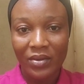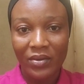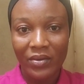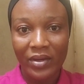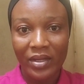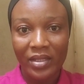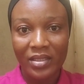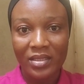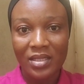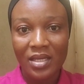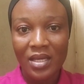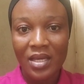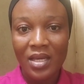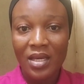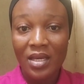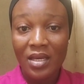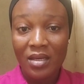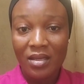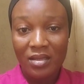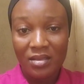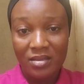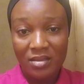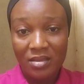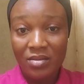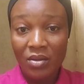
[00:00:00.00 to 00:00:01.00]
All right.
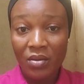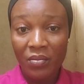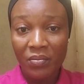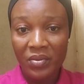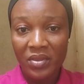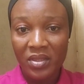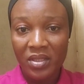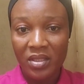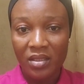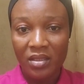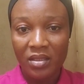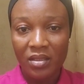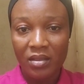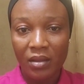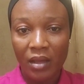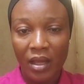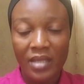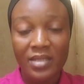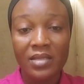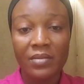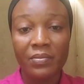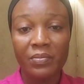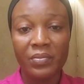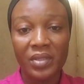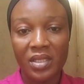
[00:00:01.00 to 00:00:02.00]
It's something.
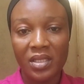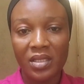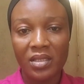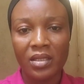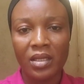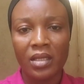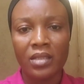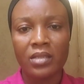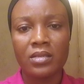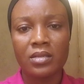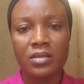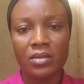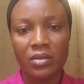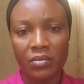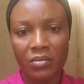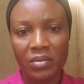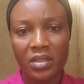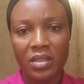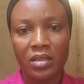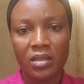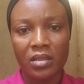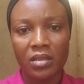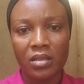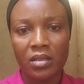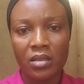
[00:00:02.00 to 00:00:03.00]
As a beginner, it's
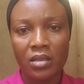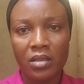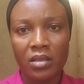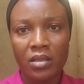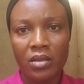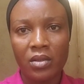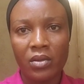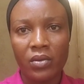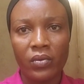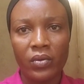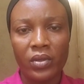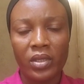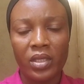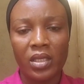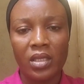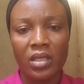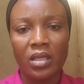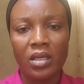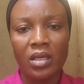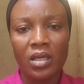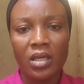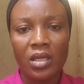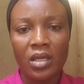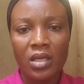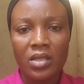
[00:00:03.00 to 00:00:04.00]
something.
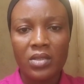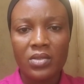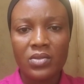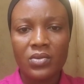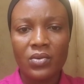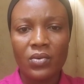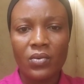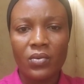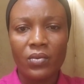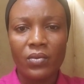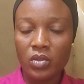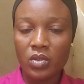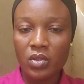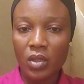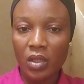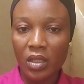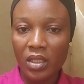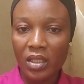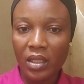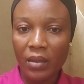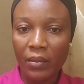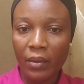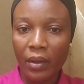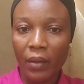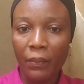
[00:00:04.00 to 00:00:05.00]
Okay. So
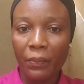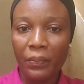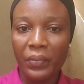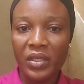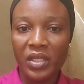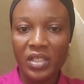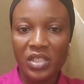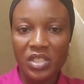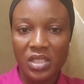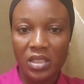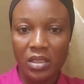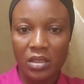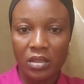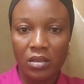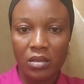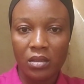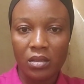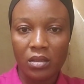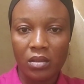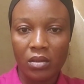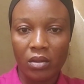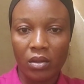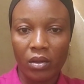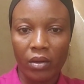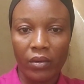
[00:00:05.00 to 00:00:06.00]
talking about pitching,
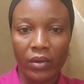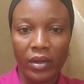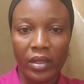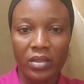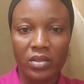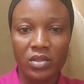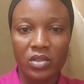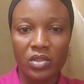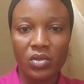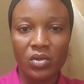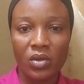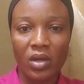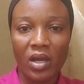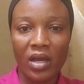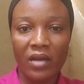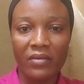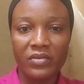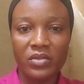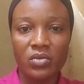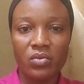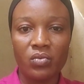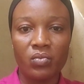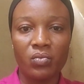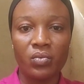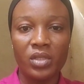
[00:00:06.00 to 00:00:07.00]
all right, you have
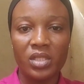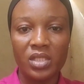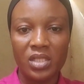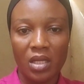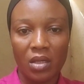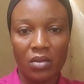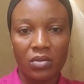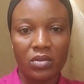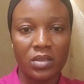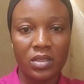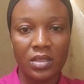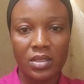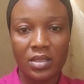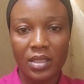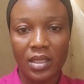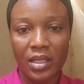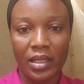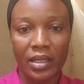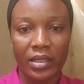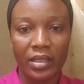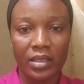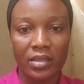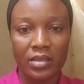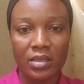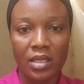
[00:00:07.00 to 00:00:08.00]
to reach out to these
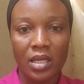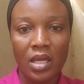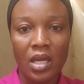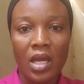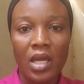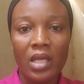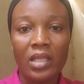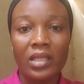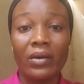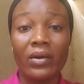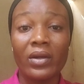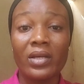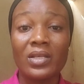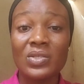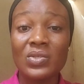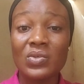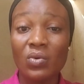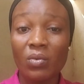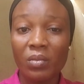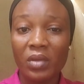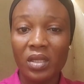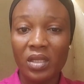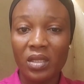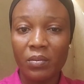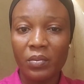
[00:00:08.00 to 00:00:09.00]
clients. There are
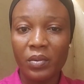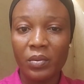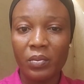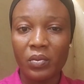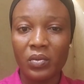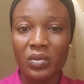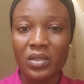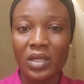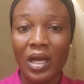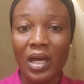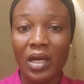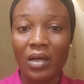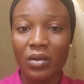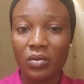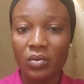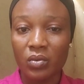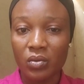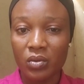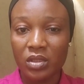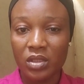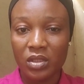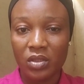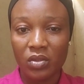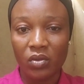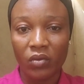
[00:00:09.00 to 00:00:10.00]
so many people that are
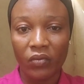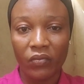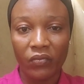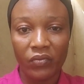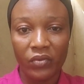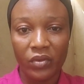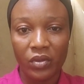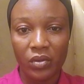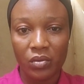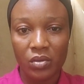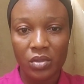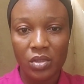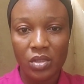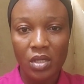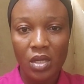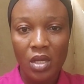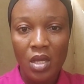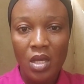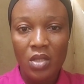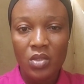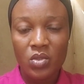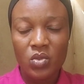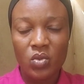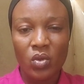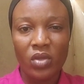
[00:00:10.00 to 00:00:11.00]
good in your field.
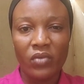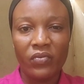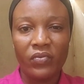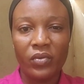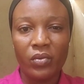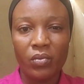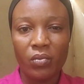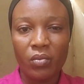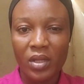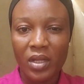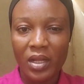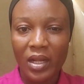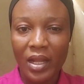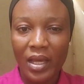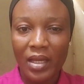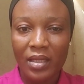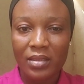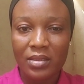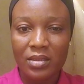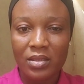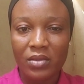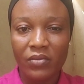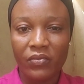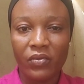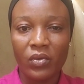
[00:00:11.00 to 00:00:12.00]
So if you
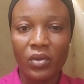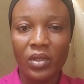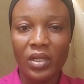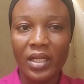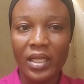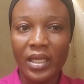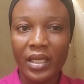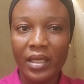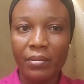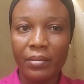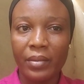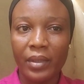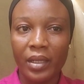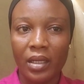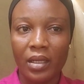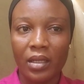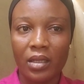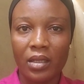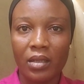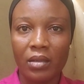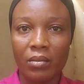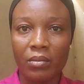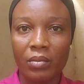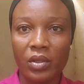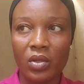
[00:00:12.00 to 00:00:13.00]
relax, if you lay back,
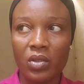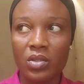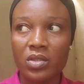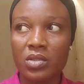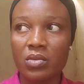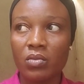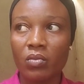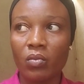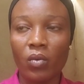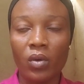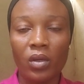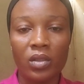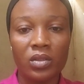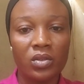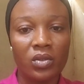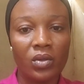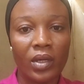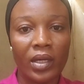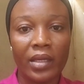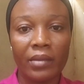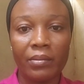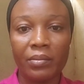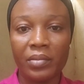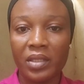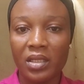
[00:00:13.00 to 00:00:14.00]
because one,
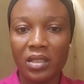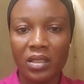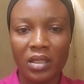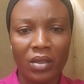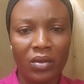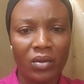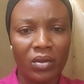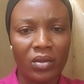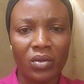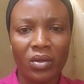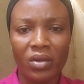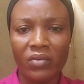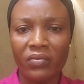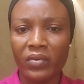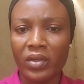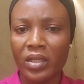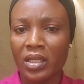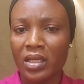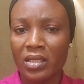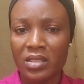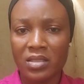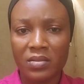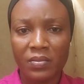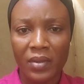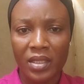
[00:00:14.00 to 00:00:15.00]
you're a beginner, you're not even an
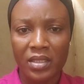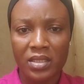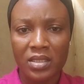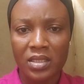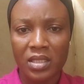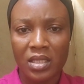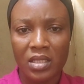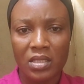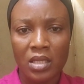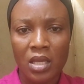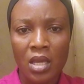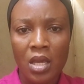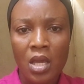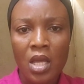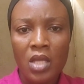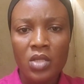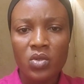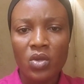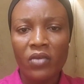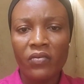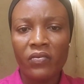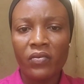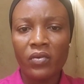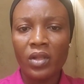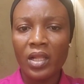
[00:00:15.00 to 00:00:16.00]
expert yet.
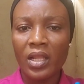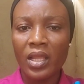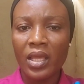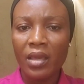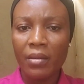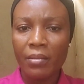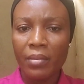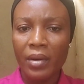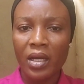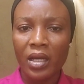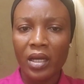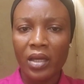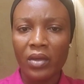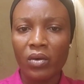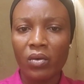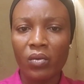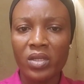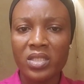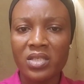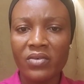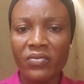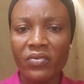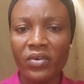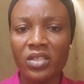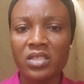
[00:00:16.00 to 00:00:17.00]
So if you lay back and you're
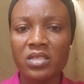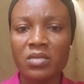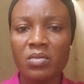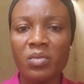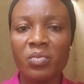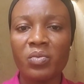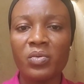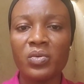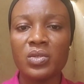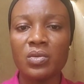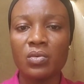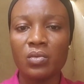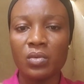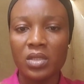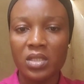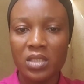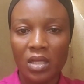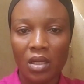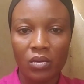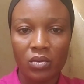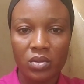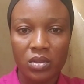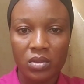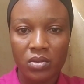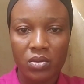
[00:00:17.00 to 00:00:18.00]
waiting for these people to
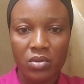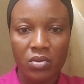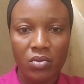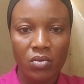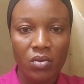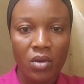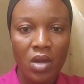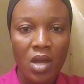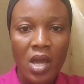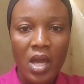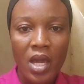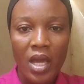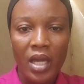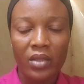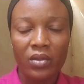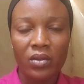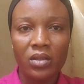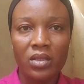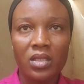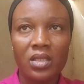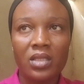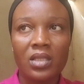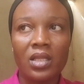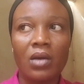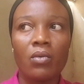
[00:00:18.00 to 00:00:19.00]
reach out to you, I
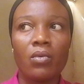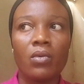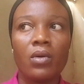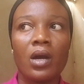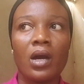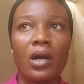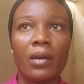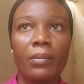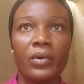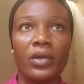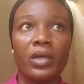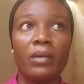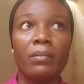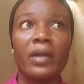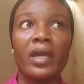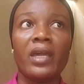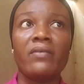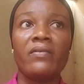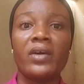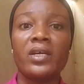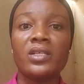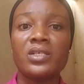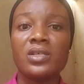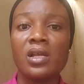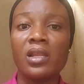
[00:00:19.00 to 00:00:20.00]
don't think that will happen. It
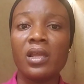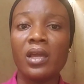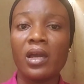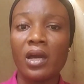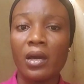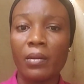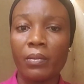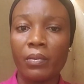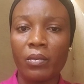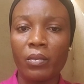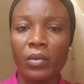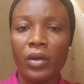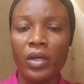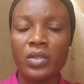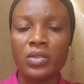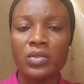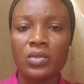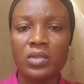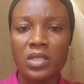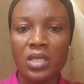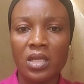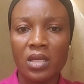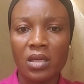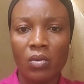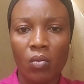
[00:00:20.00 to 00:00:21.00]
might eventually happen, but it
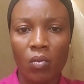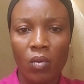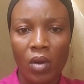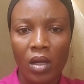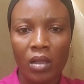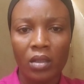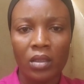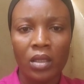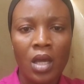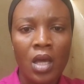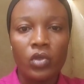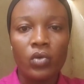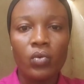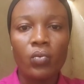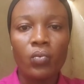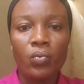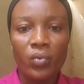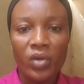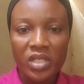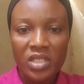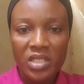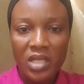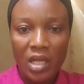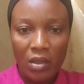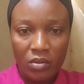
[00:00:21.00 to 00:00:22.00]
will take a while. You
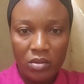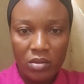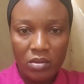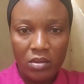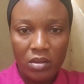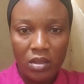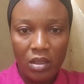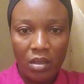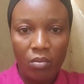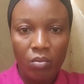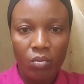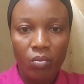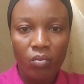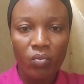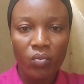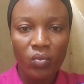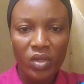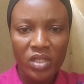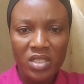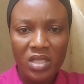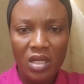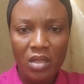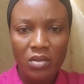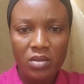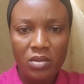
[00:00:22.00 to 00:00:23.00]
reach out to them,
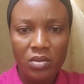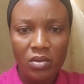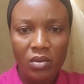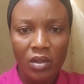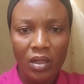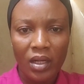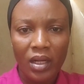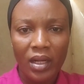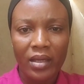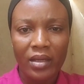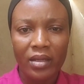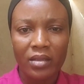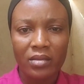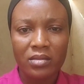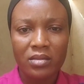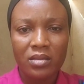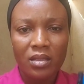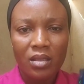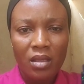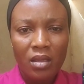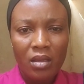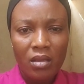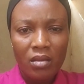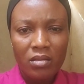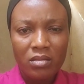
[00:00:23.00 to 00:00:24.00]
reach out to your clients,
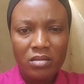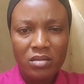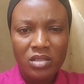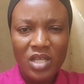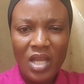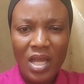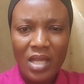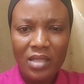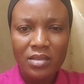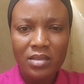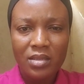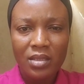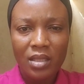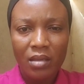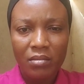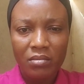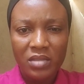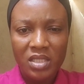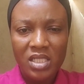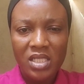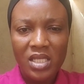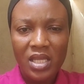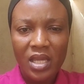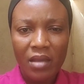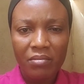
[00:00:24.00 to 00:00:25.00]
chat them,
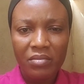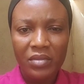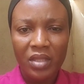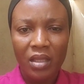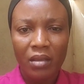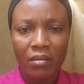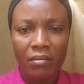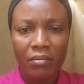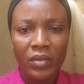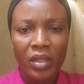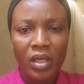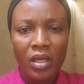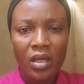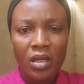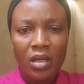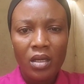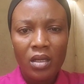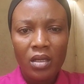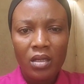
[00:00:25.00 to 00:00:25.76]
DM them.